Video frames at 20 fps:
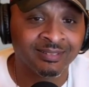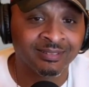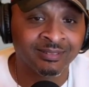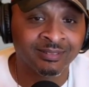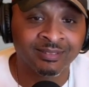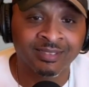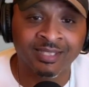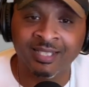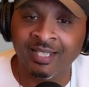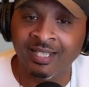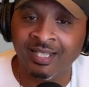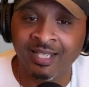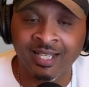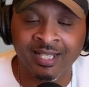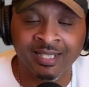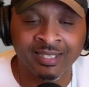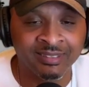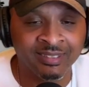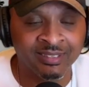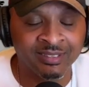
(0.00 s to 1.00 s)
Yeah,
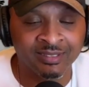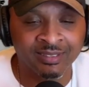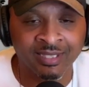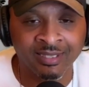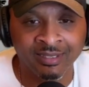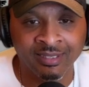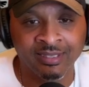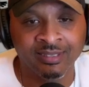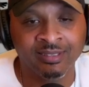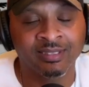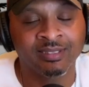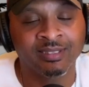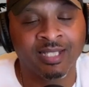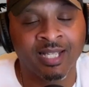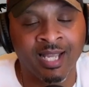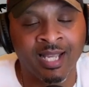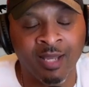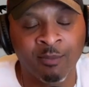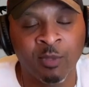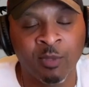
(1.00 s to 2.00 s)
I just listen.
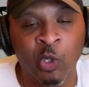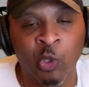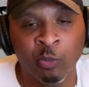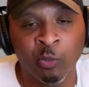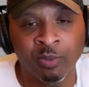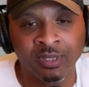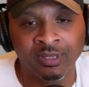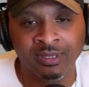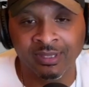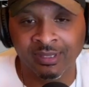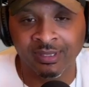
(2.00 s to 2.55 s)
I'm hoping.